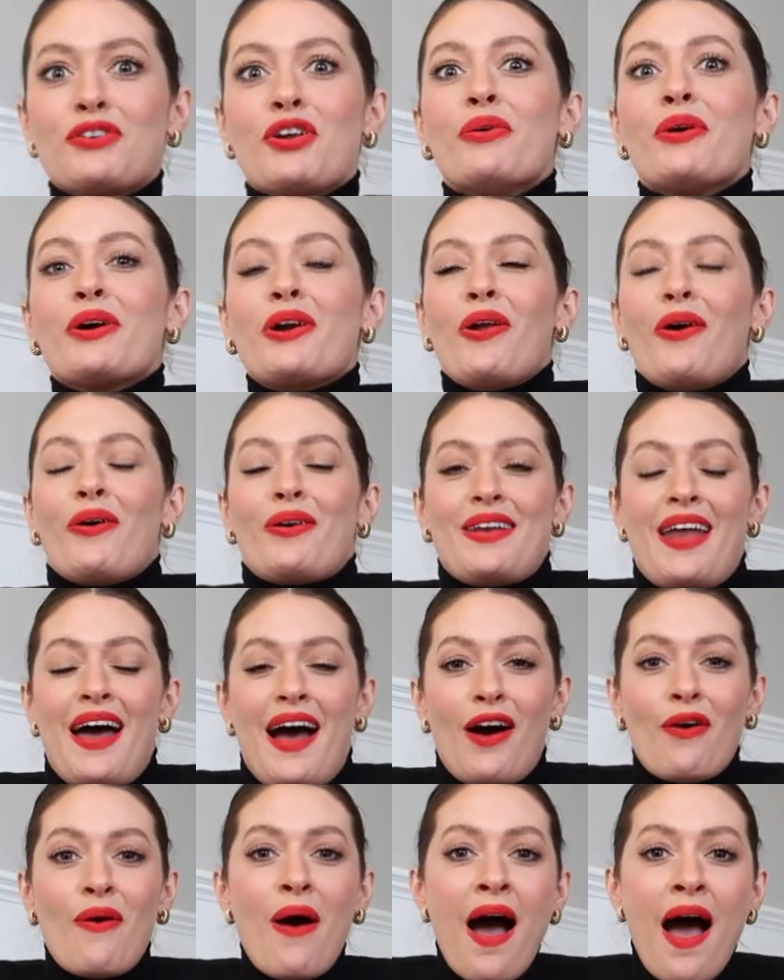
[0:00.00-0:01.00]
two o'clock
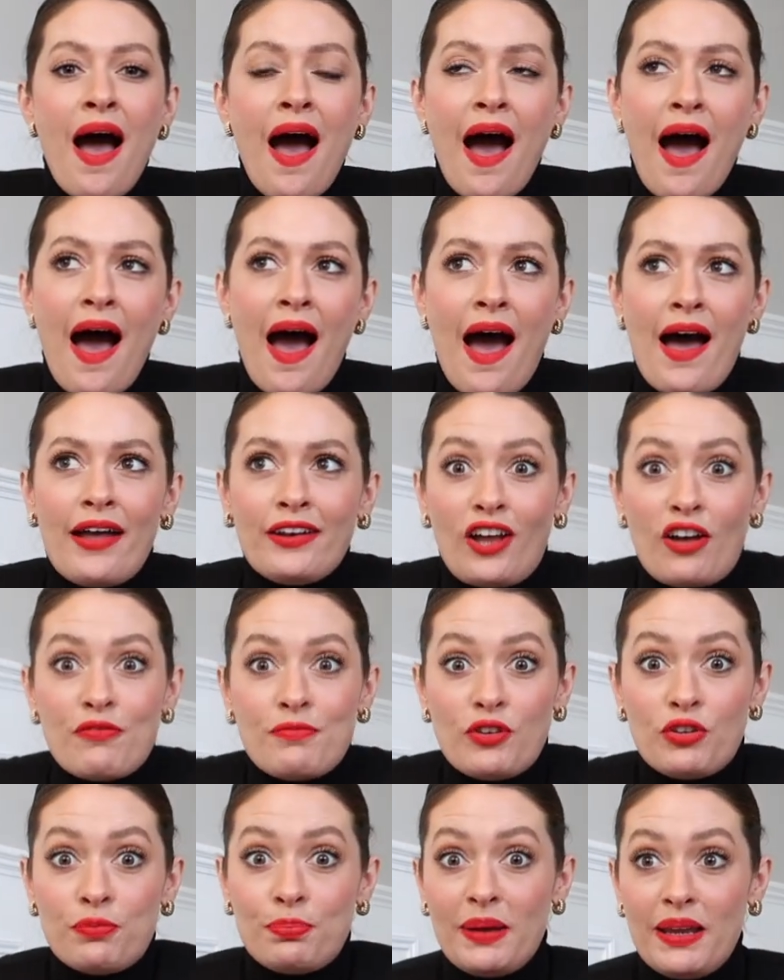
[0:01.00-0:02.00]
now and
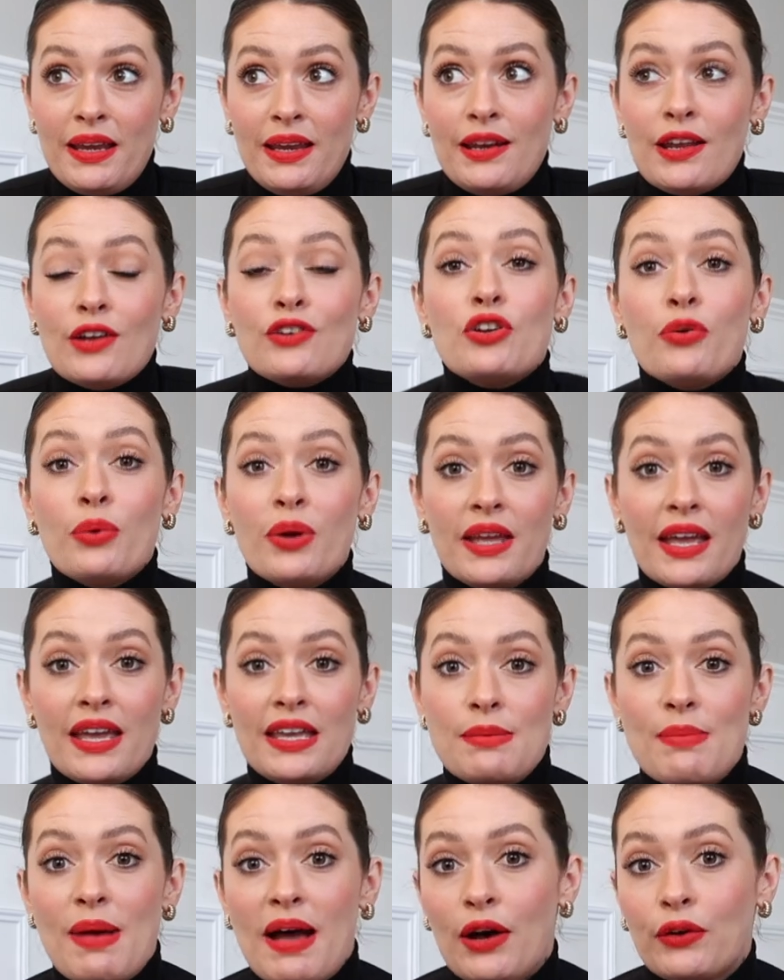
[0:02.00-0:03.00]
I've just been doing
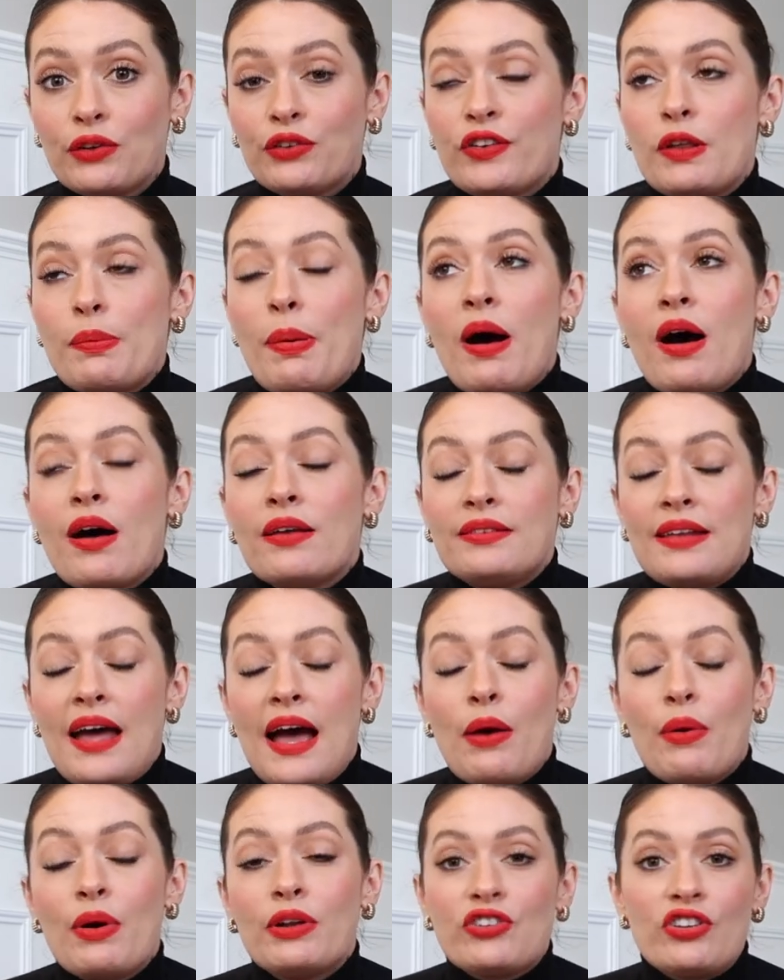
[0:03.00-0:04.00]
emails for the past
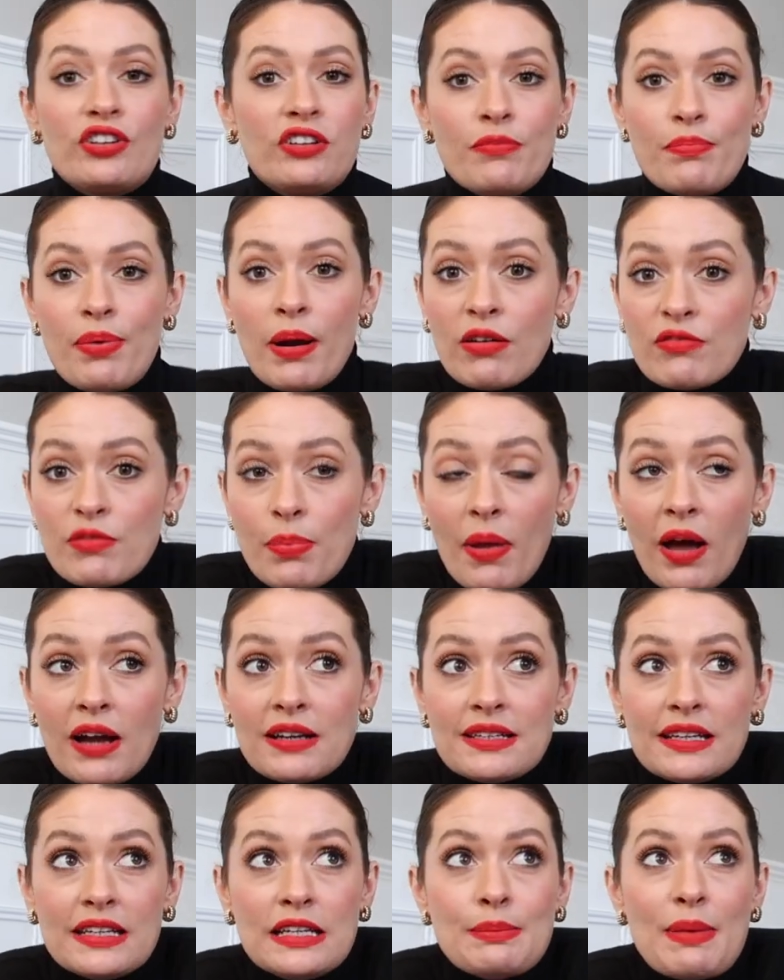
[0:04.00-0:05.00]
hour, just
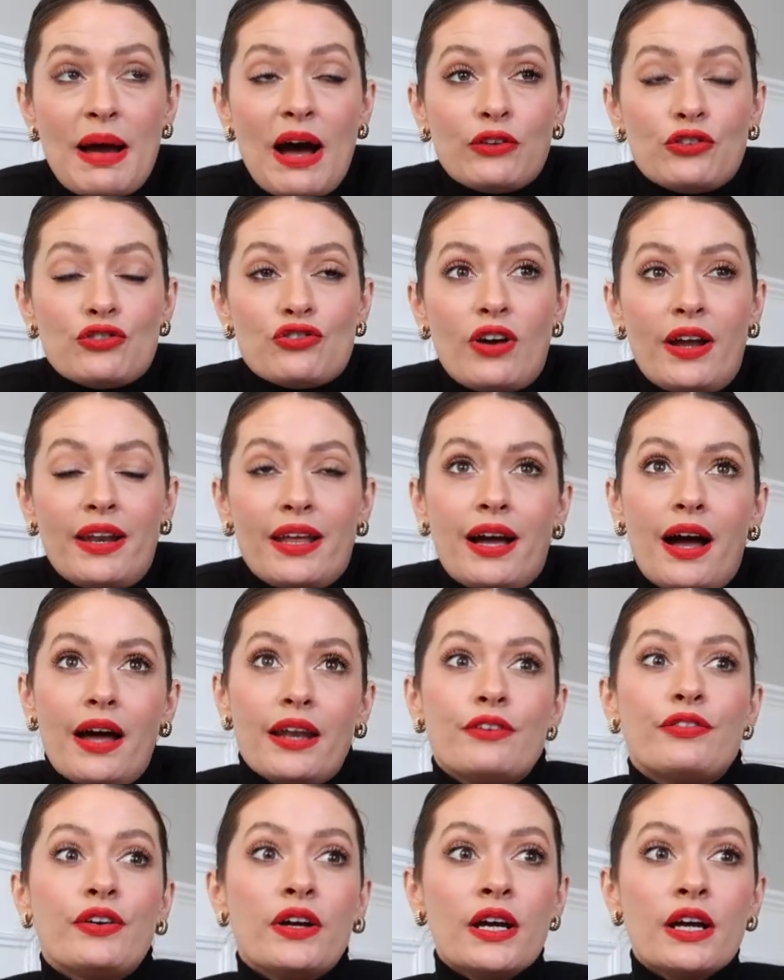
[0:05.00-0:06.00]
replying to emails and trying to
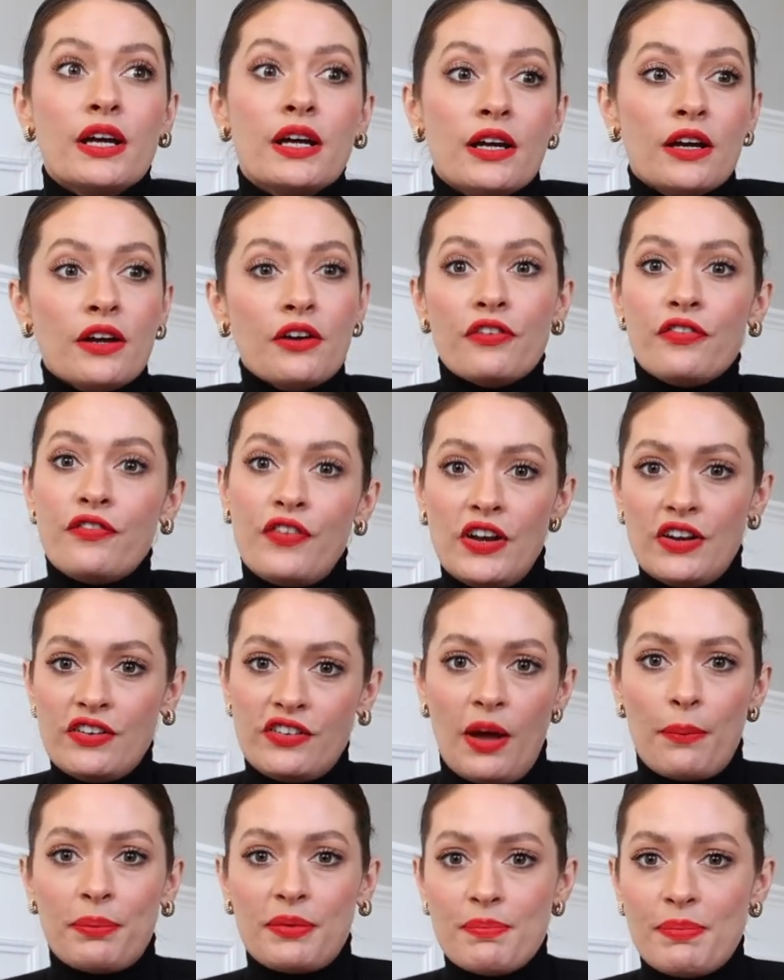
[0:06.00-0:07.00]
kind of
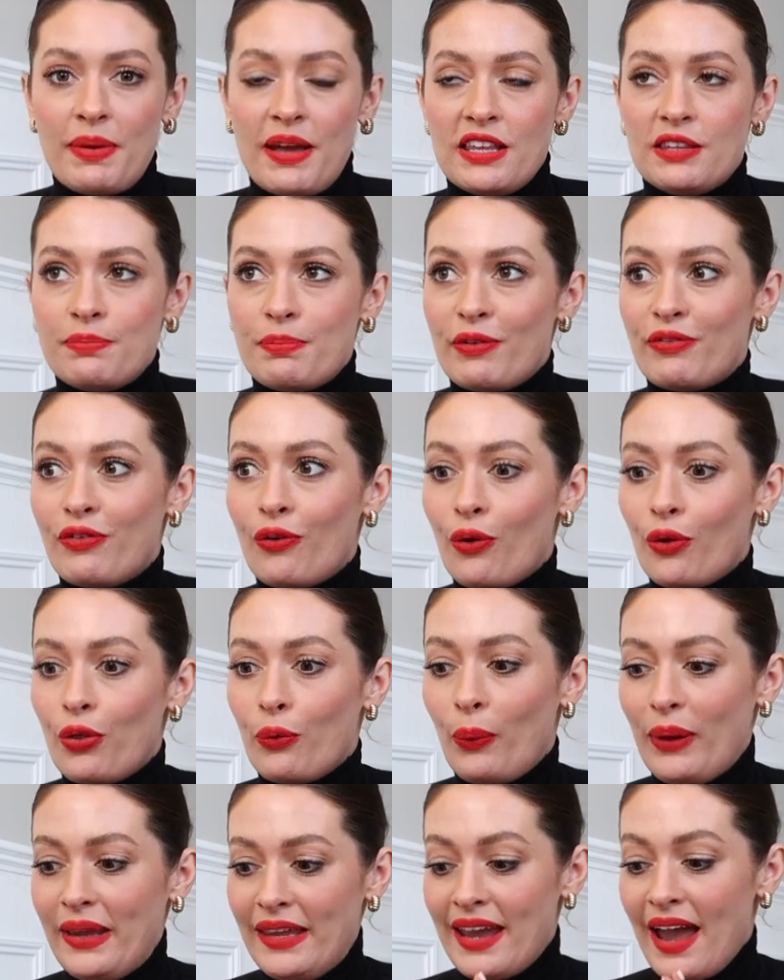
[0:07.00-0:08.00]
finish up some bits before
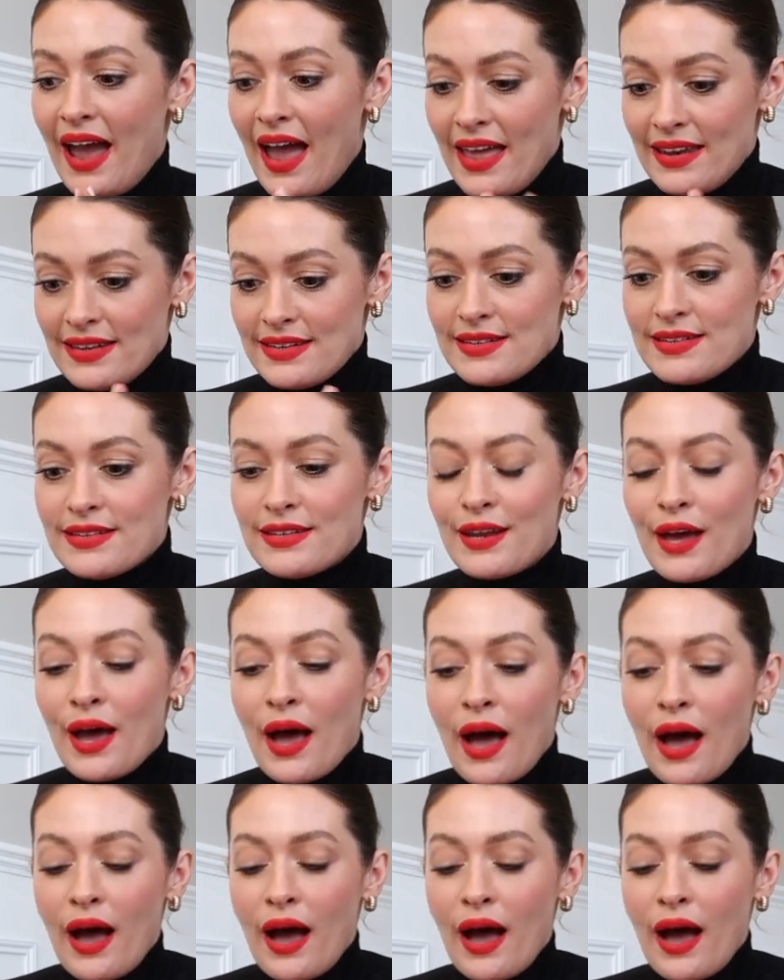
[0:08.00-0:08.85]
the weekend.